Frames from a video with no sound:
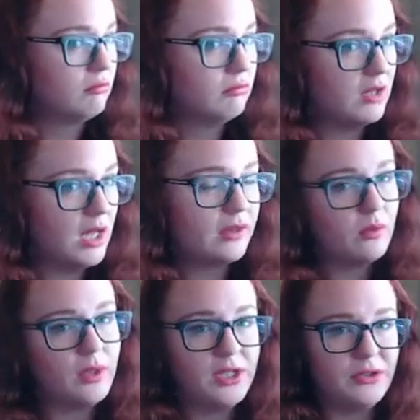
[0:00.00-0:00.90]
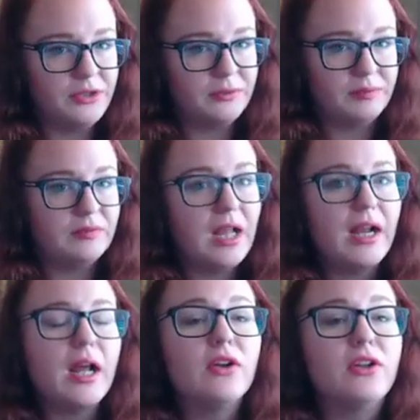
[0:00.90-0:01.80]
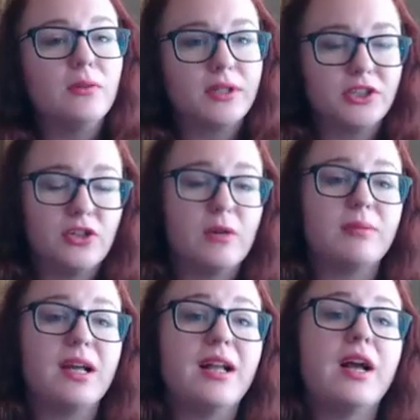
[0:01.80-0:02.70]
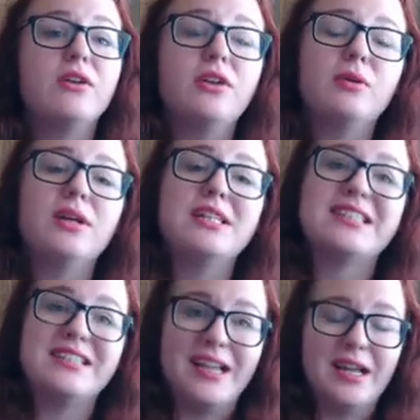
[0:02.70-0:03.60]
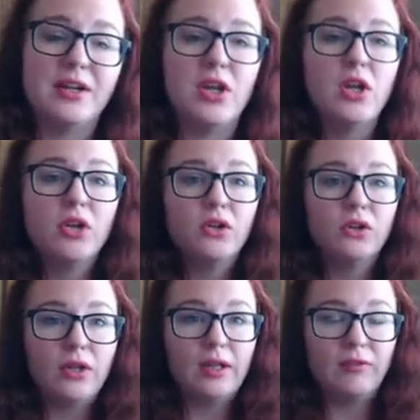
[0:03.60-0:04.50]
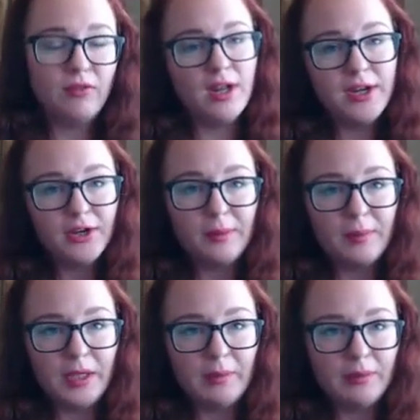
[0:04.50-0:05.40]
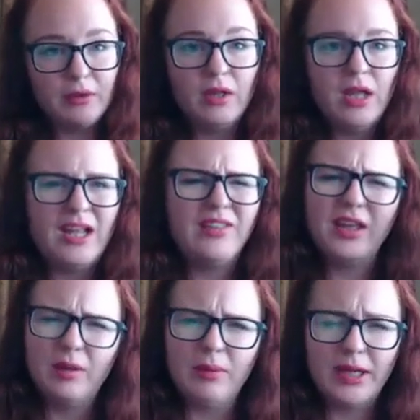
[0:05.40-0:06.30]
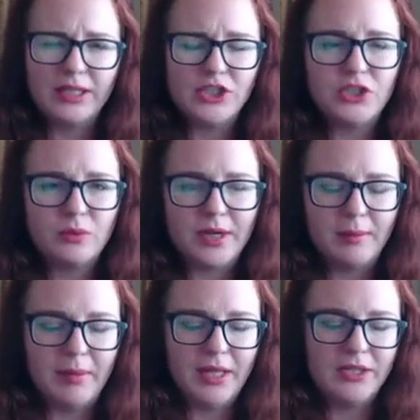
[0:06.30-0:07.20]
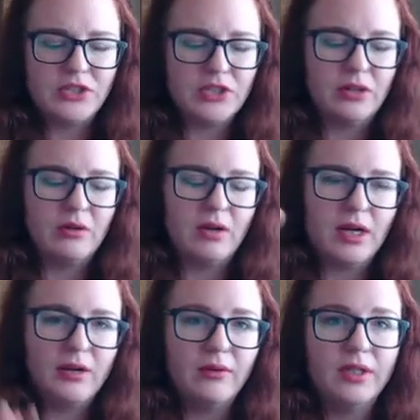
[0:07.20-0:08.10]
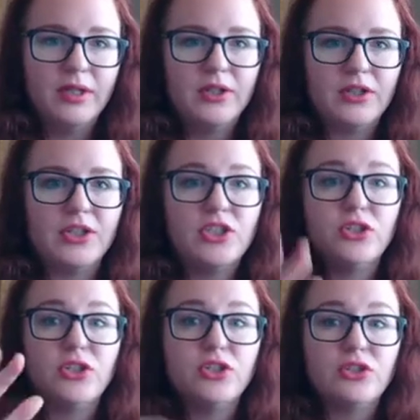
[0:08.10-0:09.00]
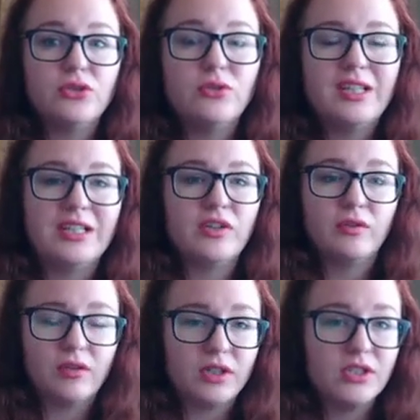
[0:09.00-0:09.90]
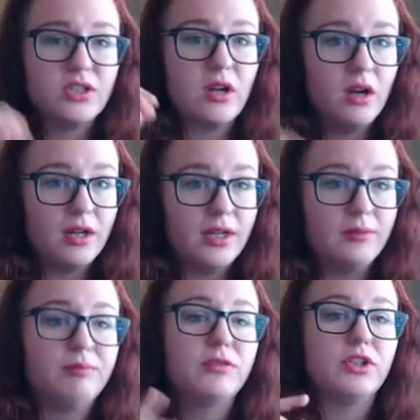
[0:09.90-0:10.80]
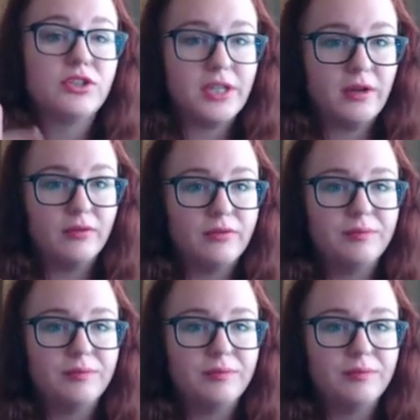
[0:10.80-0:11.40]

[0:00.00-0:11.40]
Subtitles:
Not the way you do, not how you want to show up, not how you want to stand in front of your people and the impact that you want to make. So I really encourage you to do this first audit yourself.